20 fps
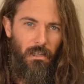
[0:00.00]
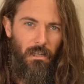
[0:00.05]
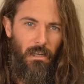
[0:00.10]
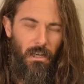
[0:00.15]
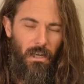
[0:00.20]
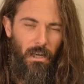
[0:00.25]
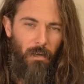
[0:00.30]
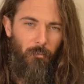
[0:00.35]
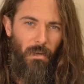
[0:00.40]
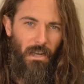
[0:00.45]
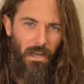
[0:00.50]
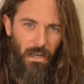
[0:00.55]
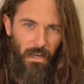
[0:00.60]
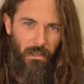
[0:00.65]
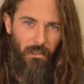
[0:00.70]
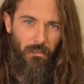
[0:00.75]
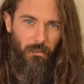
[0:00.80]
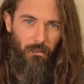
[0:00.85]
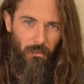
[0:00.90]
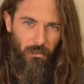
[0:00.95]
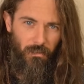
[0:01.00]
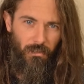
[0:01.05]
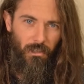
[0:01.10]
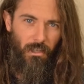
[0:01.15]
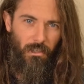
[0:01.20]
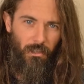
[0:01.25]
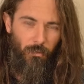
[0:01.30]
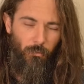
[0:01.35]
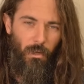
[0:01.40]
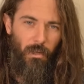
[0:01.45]
But I looked
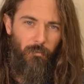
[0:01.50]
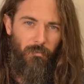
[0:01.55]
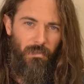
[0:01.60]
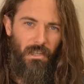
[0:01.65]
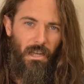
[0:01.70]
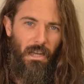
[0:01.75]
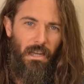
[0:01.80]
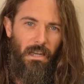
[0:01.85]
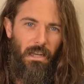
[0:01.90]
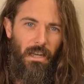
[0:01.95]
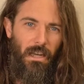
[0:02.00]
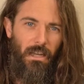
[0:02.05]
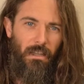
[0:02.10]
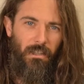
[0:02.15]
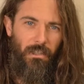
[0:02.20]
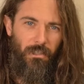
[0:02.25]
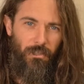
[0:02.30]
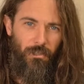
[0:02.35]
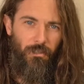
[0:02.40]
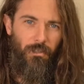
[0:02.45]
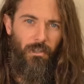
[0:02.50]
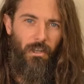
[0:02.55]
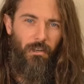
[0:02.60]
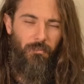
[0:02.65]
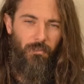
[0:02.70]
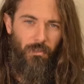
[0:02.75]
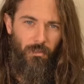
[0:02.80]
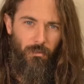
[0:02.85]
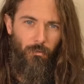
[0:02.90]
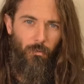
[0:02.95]
on their website, and they sure
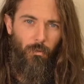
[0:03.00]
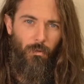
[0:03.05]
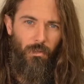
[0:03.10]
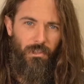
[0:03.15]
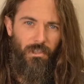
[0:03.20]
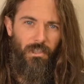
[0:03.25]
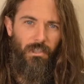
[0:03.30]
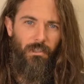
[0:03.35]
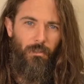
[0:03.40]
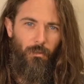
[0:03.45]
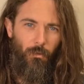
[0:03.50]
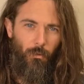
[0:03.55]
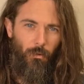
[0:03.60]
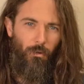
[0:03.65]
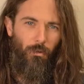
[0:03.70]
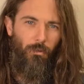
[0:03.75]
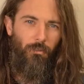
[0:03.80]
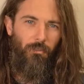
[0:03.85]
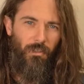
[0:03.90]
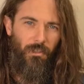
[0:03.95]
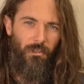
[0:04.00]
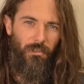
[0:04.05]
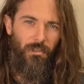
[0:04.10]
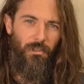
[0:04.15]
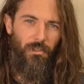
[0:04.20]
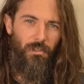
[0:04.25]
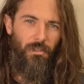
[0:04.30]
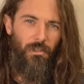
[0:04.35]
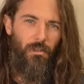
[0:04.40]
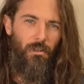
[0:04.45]
enough do warranty their oil
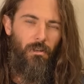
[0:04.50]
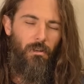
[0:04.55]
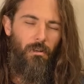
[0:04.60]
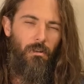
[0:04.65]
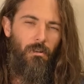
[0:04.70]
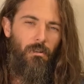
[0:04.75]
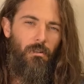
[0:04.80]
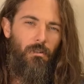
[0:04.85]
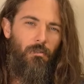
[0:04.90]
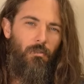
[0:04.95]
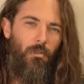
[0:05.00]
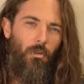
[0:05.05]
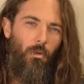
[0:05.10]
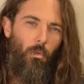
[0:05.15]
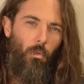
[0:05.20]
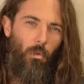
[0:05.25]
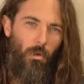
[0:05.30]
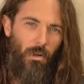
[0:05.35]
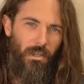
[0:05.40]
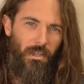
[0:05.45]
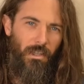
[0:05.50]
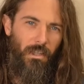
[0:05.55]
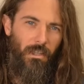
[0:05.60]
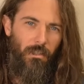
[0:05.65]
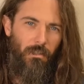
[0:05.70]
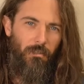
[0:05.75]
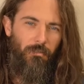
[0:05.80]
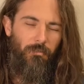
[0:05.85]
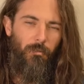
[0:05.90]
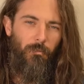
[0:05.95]
filters for 1
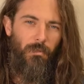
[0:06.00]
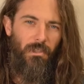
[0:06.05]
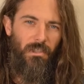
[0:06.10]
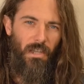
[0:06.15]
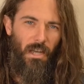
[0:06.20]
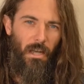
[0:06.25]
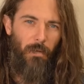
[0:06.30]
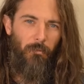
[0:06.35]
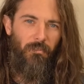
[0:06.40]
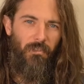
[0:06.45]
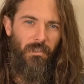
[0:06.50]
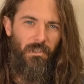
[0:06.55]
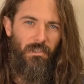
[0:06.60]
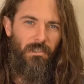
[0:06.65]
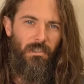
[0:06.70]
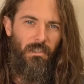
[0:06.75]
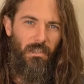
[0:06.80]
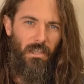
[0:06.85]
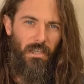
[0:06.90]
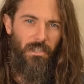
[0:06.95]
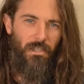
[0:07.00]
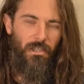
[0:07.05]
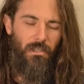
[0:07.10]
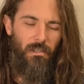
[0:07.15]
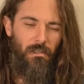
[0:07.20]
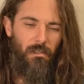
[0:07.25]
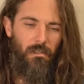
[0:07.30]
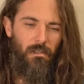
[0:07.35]
year from the time of installation.